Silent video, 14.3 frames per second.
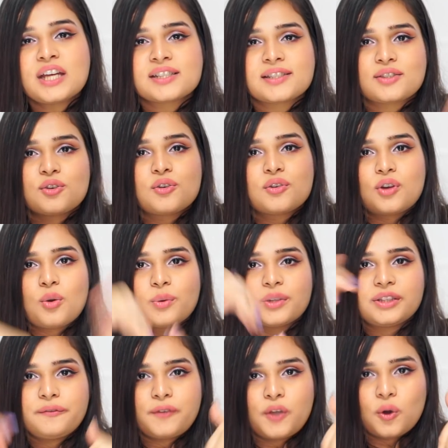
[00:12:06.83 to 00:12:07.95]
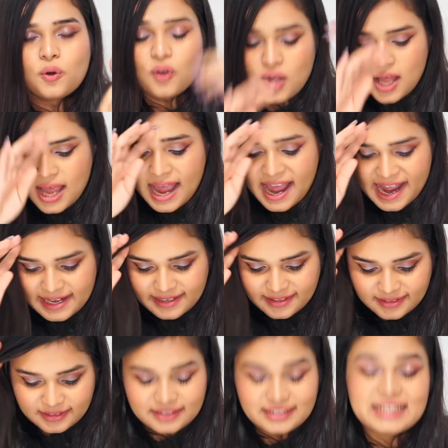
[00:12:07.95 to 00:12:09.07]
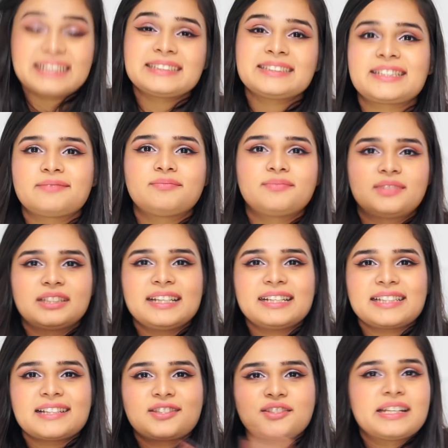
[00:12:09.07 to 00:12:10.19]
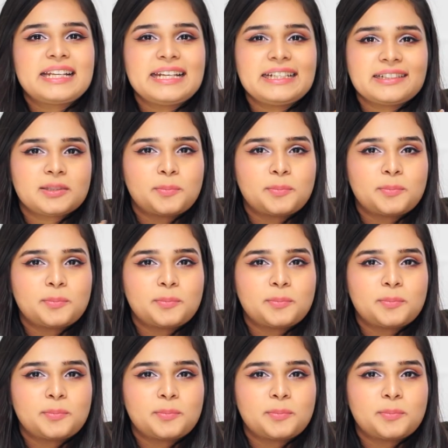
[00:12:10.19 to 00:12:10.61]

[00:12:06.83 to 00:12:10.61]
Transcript: So go with the flow. And the thing that's related,